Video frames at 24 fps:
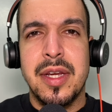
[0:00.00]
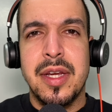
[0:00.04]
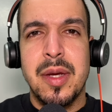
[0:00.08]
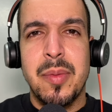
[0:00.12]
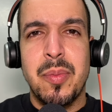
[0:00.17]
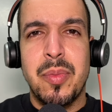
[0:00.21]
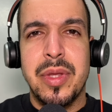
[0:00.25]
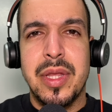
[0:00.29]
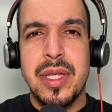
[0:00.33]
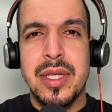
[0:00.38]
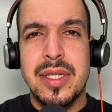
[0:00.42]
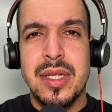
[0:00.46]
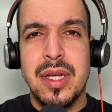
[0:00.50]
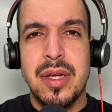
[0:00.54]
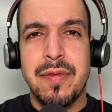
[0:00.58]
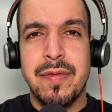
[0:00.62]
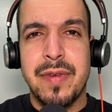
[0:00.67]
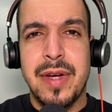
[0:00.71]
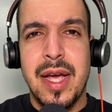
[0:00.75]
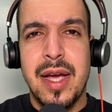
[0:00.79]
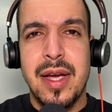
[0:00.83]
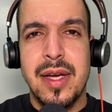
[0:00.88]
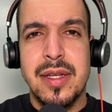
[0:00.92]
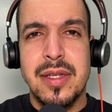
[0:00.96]
up with a ton
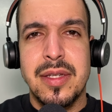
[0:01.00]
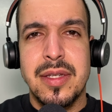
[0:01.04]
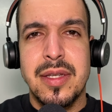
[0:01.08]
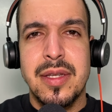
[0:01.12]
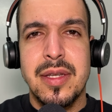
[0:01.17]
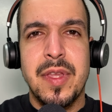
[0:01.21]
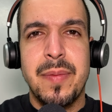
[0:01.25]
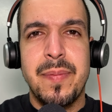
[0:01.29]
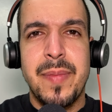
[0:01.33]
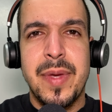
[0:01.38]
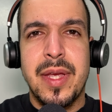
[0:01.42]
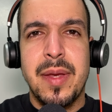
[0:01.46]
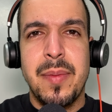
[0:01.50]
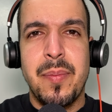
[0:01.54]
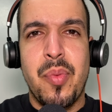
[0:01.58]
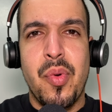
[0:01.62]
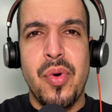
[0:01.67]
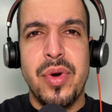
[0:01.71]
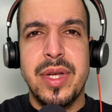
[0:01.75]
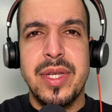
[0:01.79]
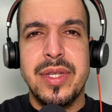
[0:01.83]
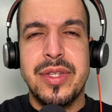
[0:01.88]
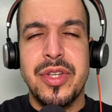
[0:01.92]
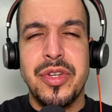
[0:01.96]
of guys, making
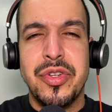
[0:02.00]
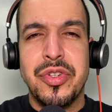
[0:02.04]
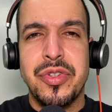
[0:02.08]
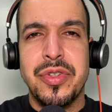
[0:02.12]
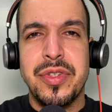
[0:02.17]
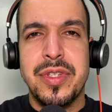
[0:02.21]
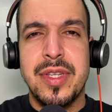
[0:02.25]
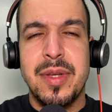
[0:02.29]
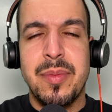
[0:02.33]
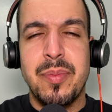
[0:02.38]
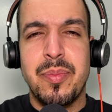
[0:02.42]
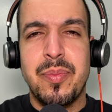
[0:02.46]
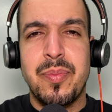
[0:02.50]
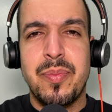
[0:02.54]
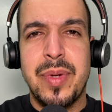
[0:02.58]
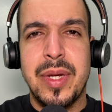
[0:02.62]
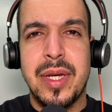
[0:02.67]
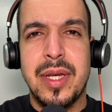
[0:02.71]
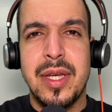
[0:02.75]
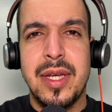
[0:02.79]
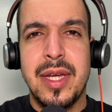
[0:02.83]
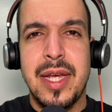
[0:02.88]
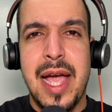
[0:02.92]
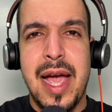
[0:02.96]
poor decisions and
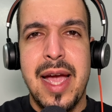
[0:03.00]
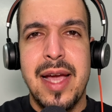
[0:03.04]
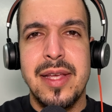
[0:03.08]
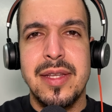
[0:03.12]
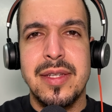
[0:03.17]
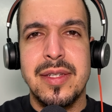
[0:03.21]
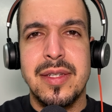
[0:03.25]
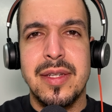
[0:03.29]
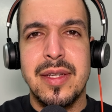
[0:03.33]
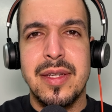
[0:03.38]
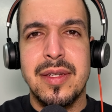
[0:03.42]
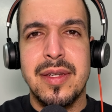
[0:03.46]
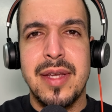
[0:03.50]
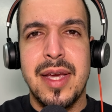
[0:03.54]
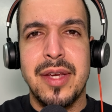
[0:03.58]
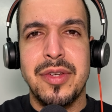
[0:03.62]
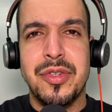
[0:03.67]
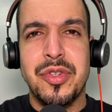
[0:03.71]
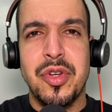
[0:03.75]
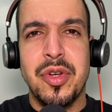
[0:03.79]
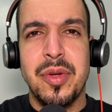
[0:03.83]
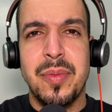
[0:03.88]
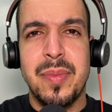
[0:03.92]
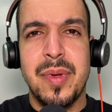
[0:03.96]
picking guys that I
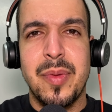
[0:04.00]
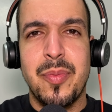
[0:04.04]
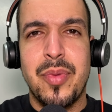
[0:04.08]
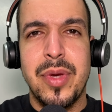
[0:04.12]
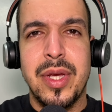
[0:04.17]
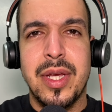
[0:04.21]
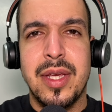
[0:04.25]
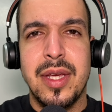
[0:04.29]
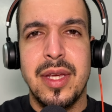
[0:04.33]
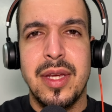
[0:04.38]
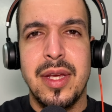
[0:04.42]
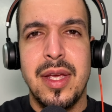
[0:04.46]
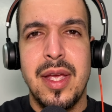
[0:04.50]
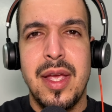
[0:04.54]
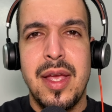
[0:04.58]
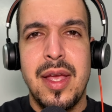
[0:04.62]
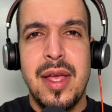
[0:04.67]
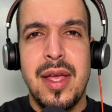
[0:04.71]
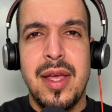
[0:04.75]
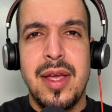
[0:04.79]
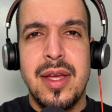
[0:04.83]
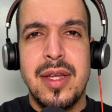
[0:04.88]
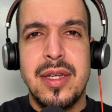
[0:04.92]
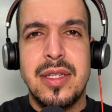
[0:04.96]
shouldn't be picking
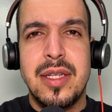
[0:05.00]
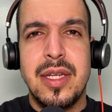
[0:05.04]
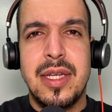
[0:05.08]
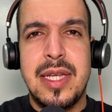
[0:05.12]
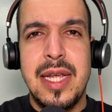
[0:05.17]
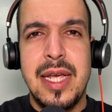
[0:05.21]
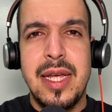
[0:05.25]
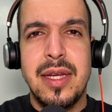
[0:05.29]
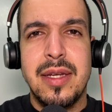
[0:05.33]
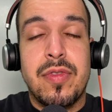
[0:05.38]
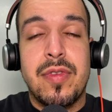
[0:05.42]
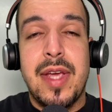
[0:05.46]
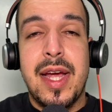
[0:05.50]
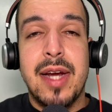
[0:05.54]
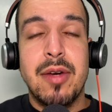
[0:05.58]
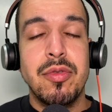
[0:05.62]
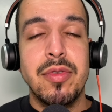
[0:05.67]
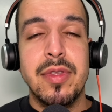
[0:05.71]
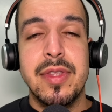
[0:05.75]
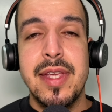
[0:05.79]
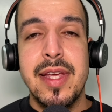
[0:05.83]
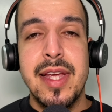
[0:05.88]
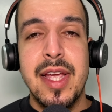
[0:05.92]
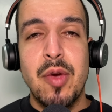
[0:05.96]
to date? I
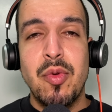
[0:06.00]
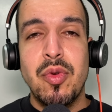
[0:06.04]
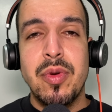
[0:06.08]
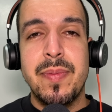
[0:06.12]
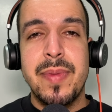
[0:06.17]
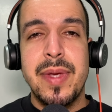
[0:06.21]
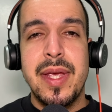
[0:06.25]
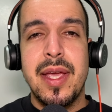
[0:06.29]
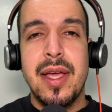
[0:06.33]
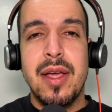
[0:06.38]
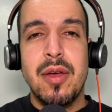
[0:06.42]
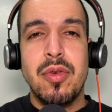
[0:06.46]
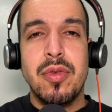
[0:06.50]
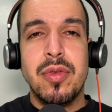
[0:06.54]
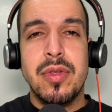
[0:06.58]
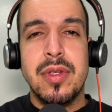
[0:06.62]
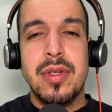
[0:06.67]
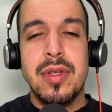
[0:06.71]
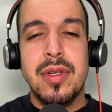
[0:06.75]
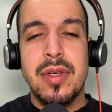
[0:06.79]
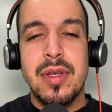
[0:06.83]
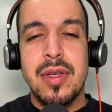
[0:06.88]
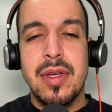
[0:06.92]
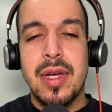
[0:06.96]
don't think I would be
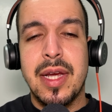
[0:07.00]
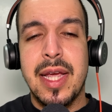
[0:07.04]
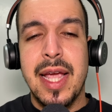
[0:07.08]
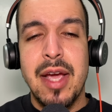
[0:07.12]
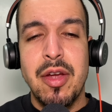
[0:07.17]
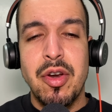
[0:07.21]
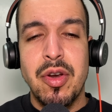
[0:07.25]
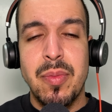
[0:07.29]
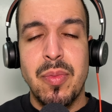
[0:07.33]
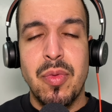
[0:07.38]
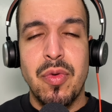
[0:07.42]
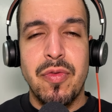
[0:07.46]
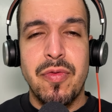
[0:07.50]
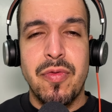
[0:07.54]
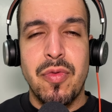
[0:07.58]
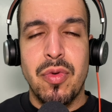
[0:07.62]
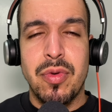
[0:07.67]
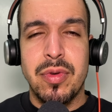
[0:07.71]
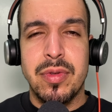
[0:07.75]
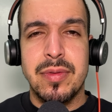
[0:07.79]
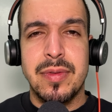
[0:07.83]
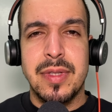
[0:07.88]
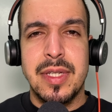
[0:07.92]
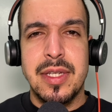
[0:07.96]
held accountable
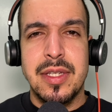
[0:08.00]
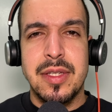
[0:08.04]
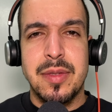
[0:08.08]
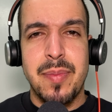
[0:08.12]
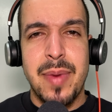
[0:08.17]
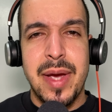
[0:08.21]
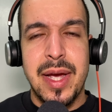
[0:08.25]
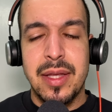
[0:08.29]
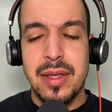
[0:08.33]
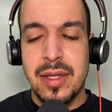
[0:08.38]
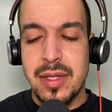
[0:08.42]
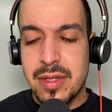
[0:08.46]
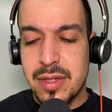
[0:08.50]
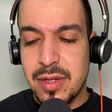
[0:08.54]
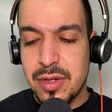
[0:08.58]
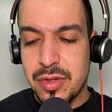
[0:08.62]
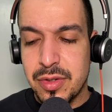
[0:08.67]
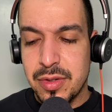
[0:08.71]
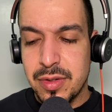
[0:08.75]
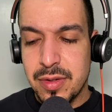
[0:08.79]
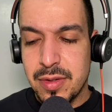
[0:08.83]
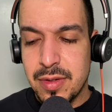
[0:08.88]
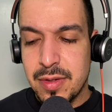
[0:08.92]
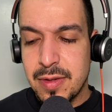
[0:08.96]
for these bad
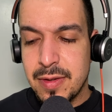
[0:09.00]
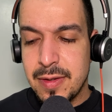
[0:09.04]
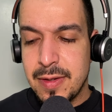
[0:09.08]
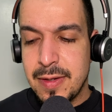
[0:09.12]
decisions.